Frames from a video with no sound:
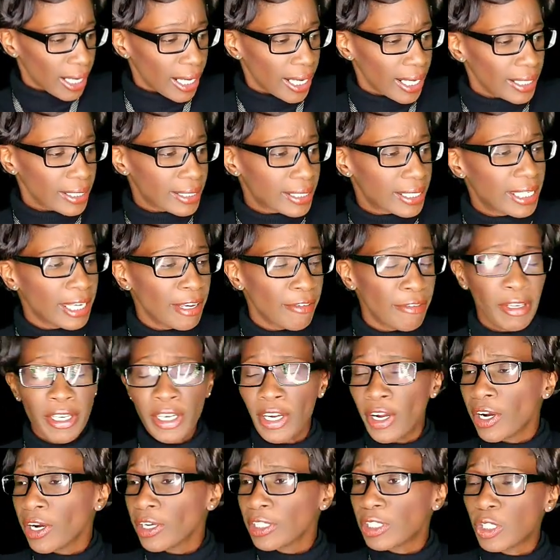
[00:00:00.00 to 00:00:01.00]
is giving
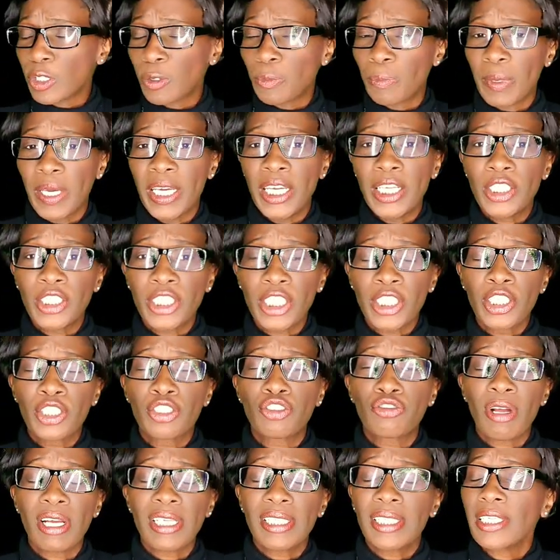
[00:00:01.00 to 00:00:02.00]
her speech and
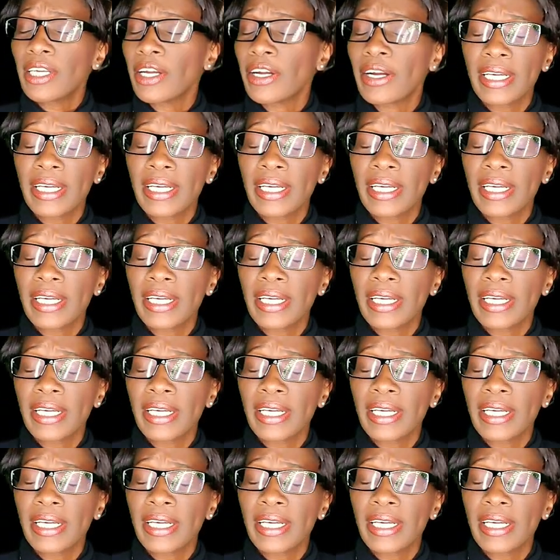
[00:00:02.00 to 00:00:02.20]
addressing